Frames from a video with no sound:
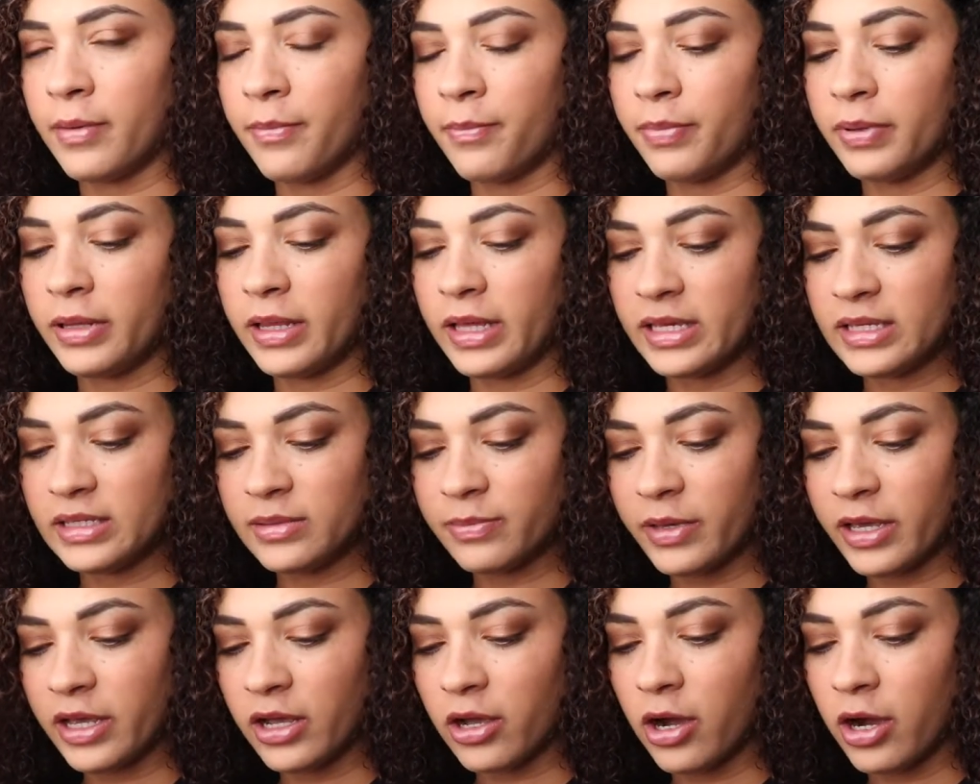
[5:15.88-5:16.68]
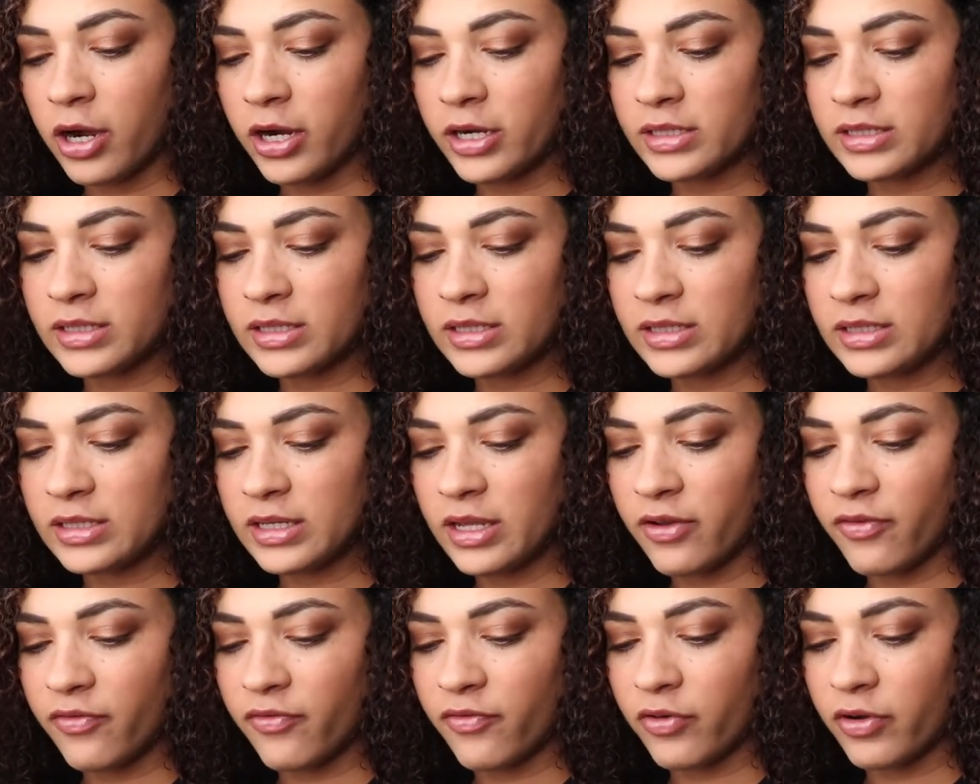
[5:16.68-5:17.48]
placement cards and
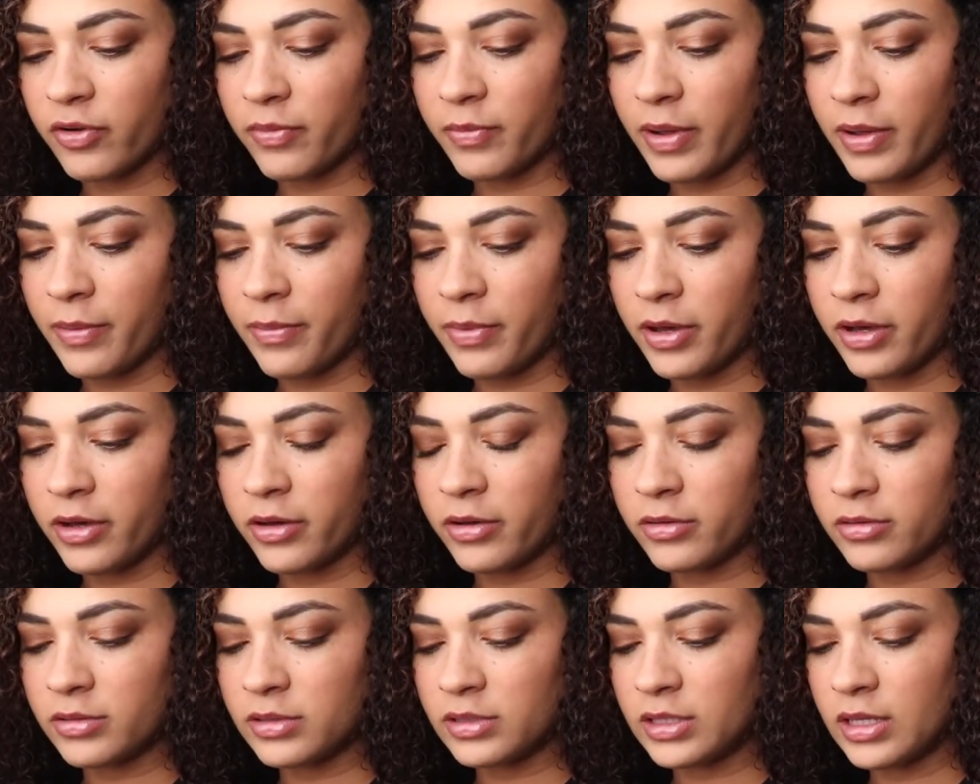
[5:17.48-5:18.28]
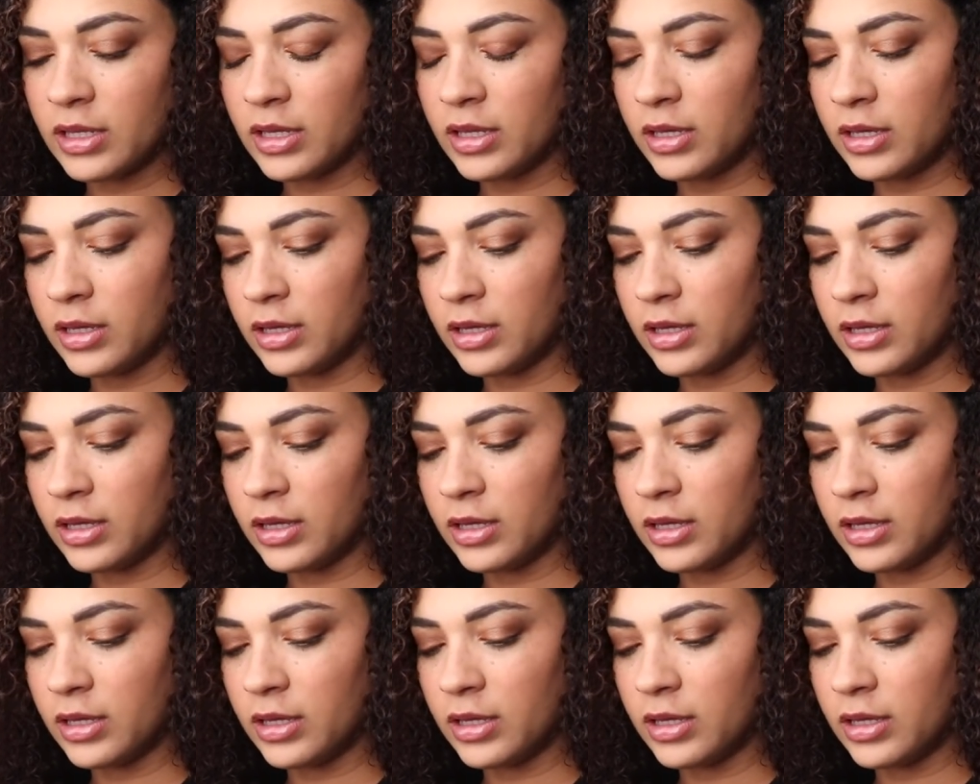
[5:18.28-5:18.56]
stuff for my bows.